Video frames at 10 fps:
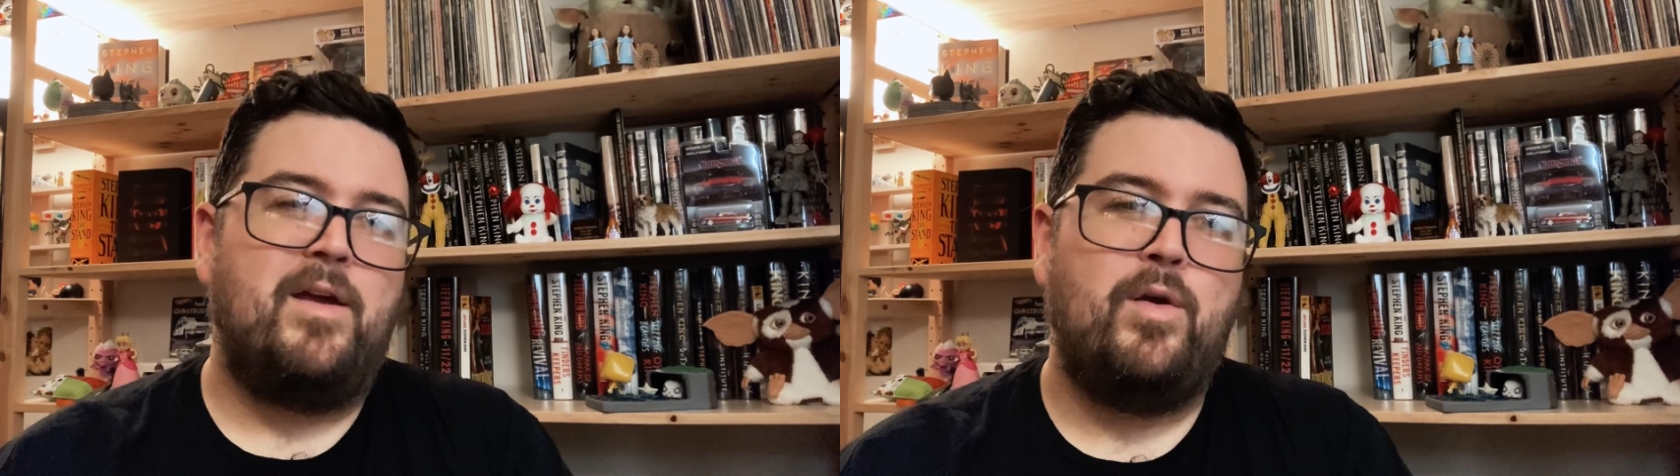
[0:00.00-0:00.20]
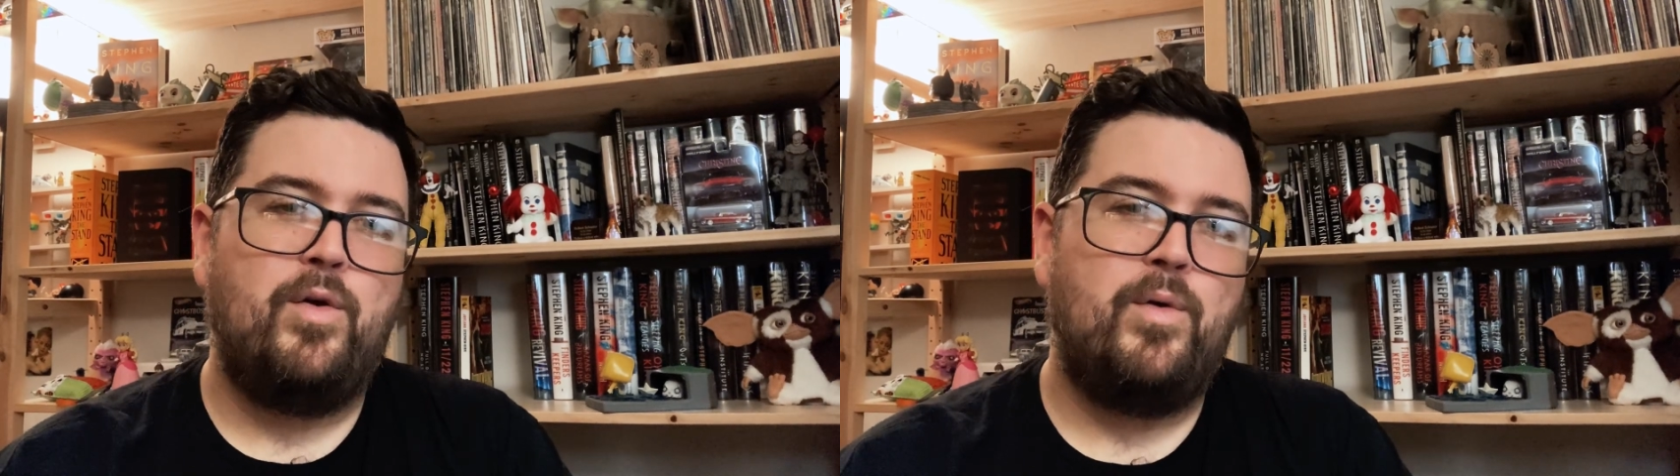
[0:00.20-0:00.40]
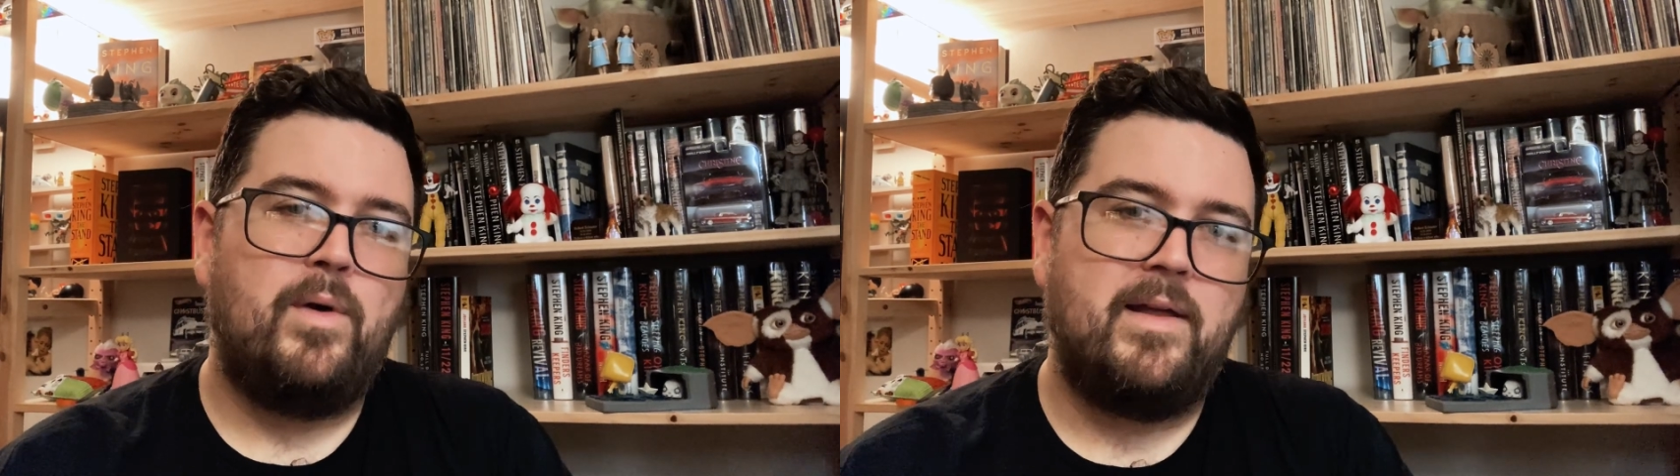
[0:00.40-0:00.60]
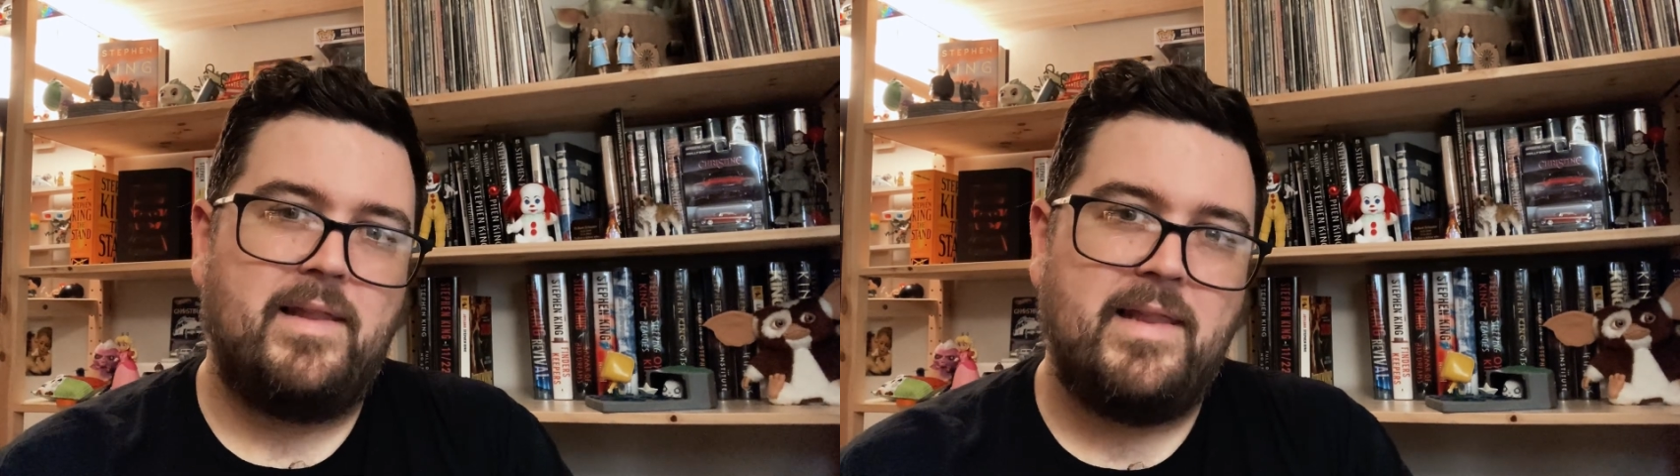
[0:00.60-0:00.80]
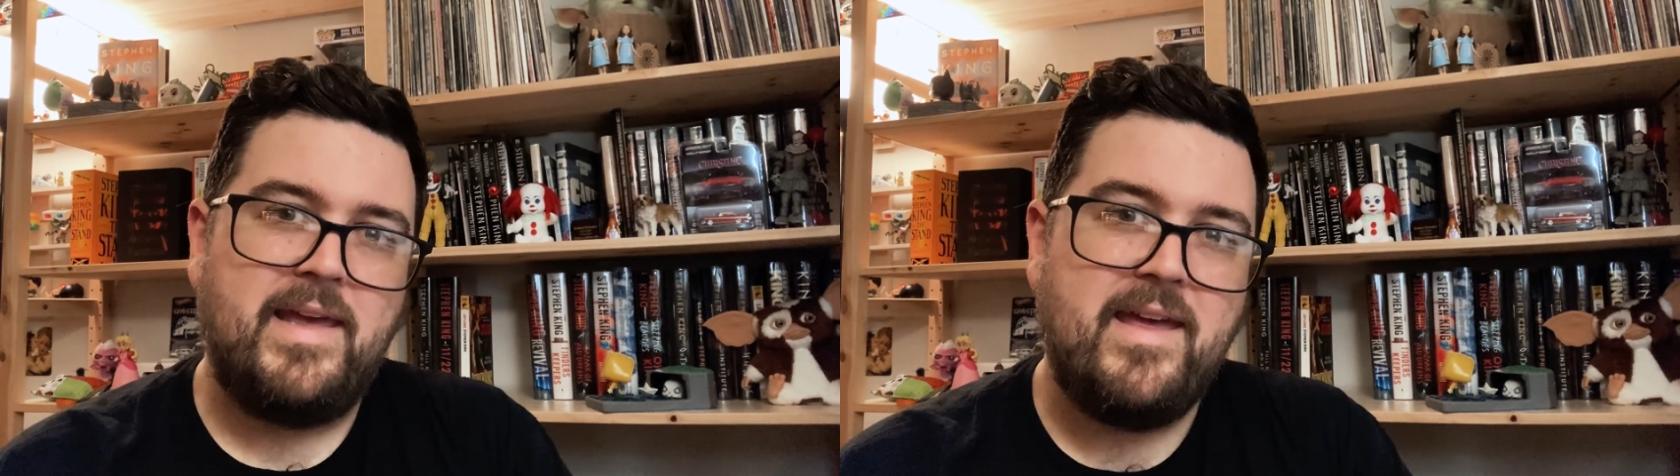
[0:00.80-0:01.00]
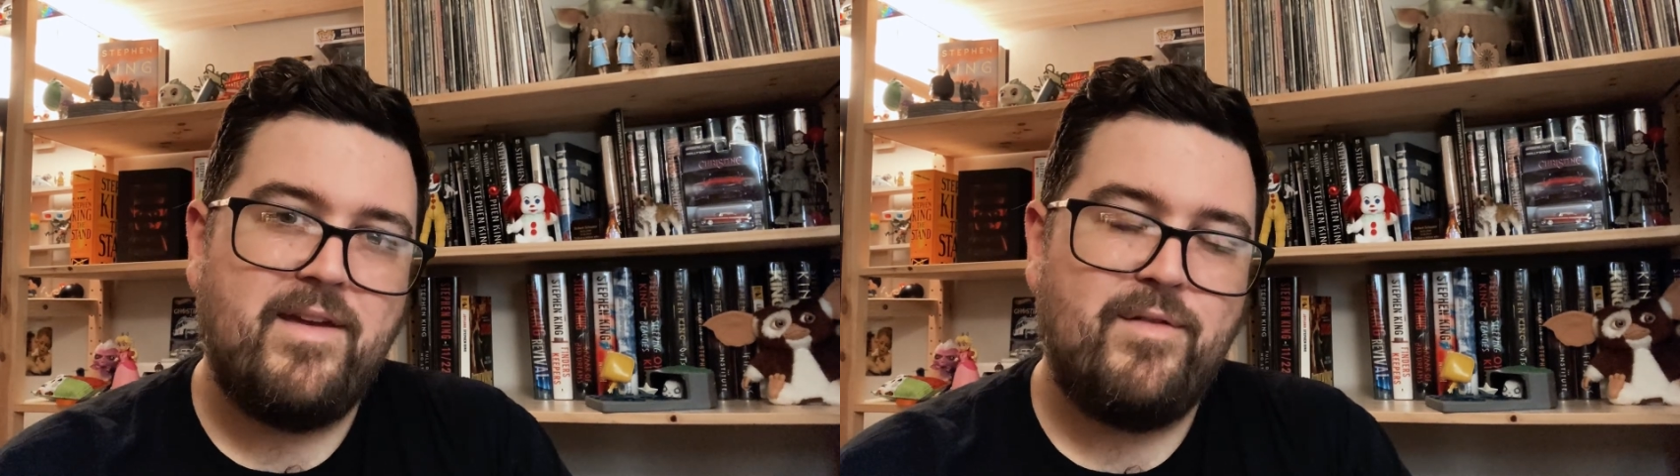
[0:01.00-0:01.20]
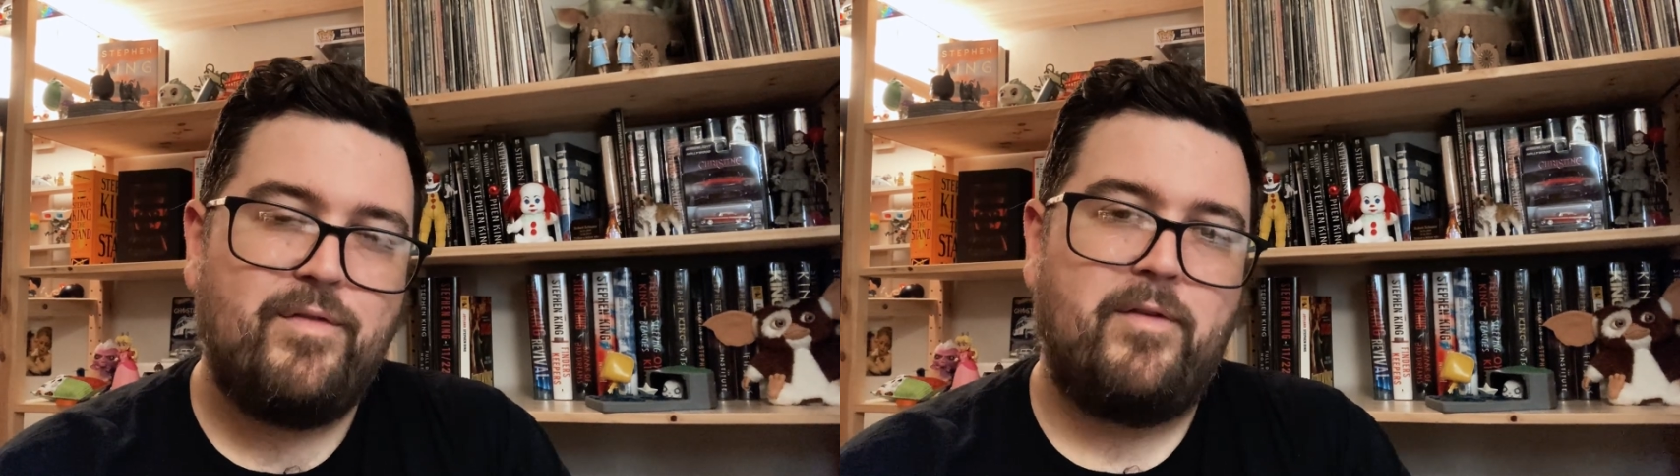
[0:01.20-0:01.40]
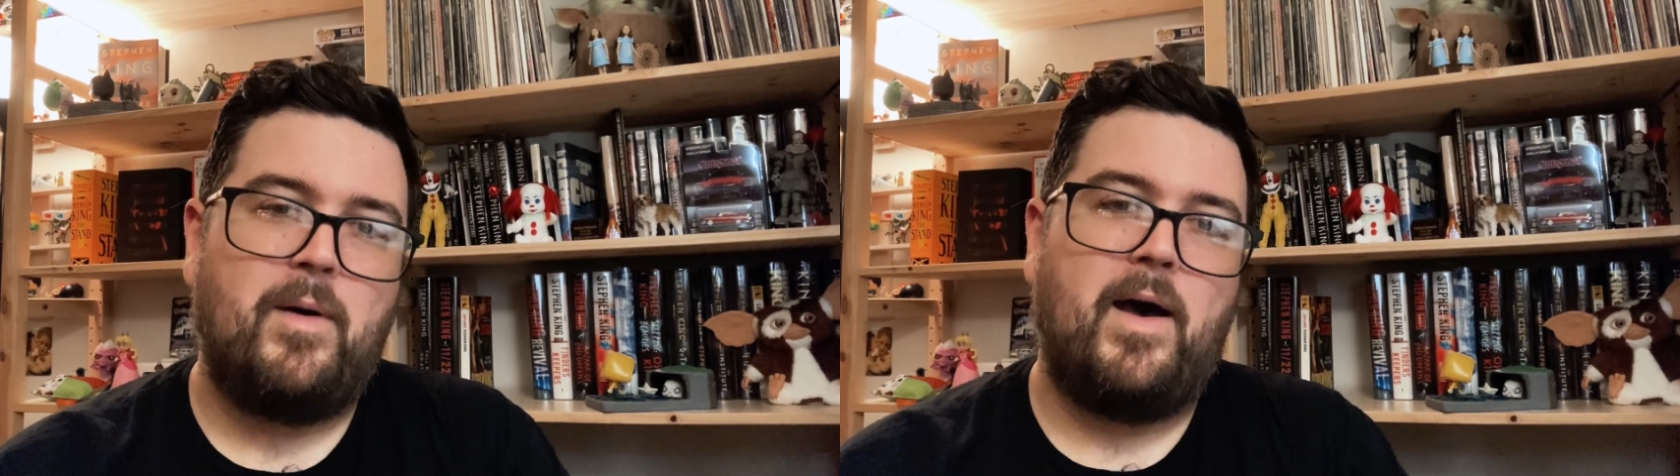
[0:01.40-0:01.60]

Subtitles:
who live